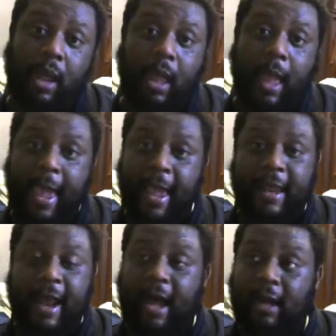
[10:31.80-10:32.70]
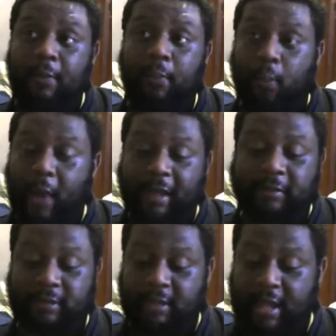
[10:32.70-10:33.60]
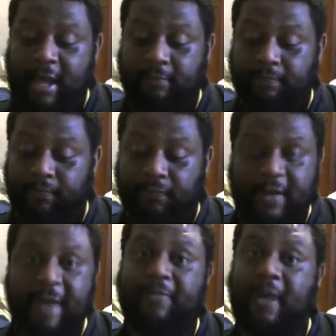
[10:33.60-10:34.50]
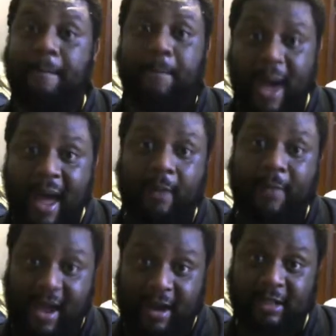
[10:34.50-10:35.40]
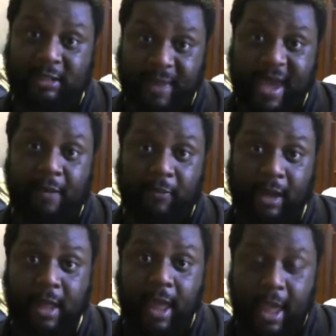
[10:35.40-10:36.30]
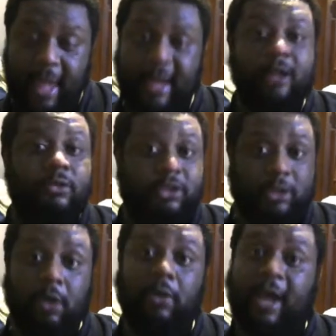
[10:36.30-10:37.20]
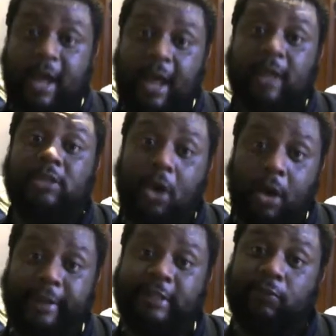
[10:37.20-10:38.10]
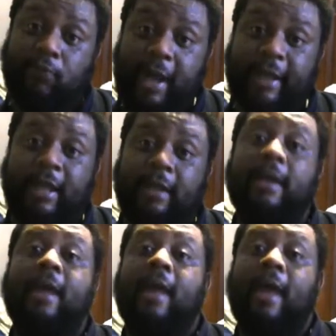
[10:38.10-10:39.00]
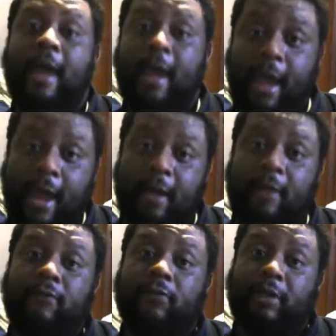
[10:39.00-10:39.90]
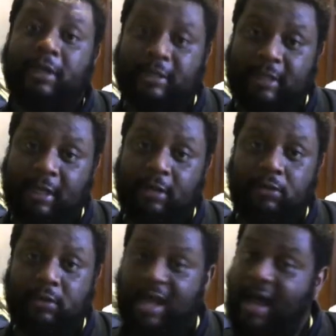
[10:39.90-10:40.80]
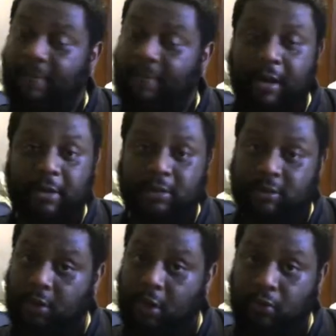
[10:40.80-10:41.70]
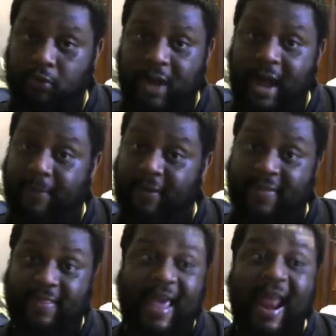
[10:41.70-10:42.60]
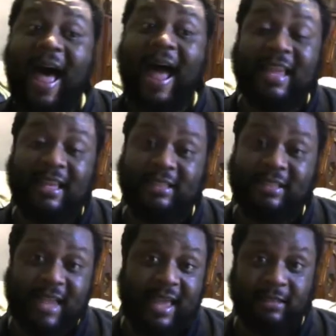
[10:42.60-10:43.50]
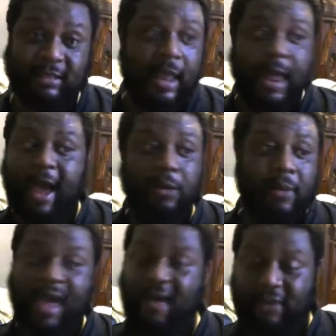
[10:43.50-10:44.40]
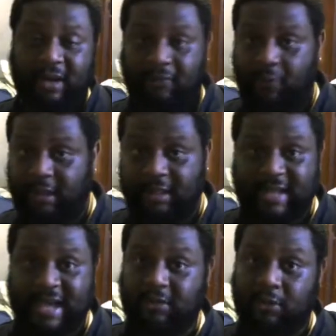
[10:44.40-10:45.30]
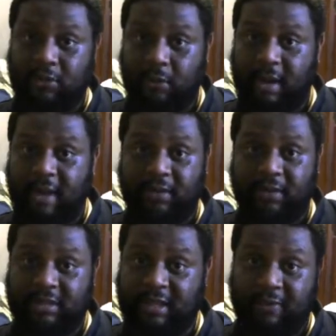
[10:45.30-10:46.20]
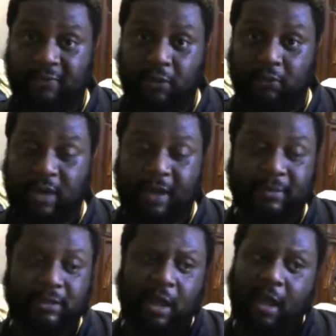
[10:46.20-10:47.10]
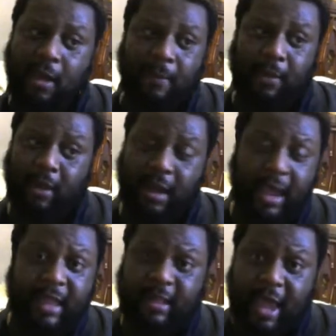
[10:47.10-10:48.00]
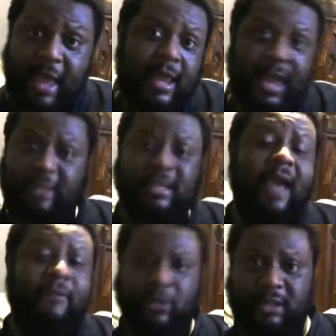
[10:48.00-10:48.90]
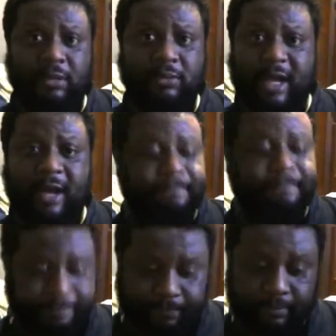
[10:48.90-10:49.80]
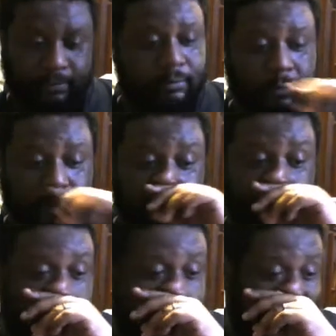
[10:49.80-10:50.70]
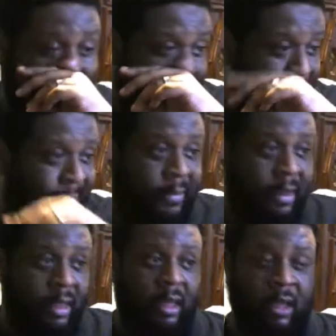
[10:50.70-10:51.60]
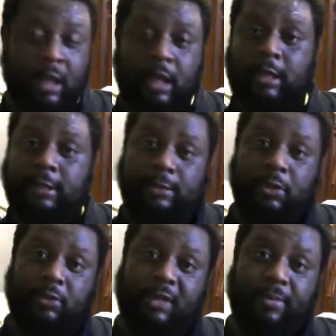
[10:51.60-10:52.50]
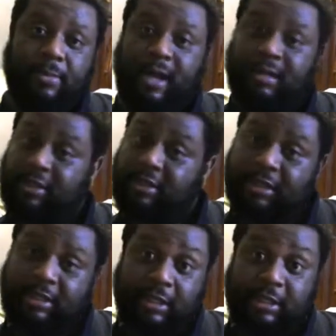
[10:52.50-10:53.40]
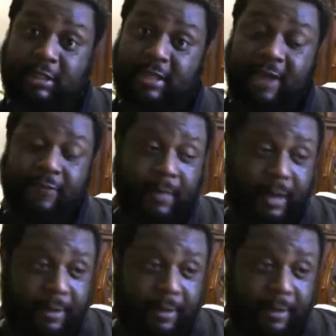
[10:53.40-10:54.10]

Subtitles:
And I can wait until I vape the bottom out of this battery, and it'll still hit as hard as a rocket every single time. There is no drop it that I can sense. I don't have any freaking testers or whatever to see the volt droppage, but it hits every single time. But yeah. So Zamplebox, you're just not for me.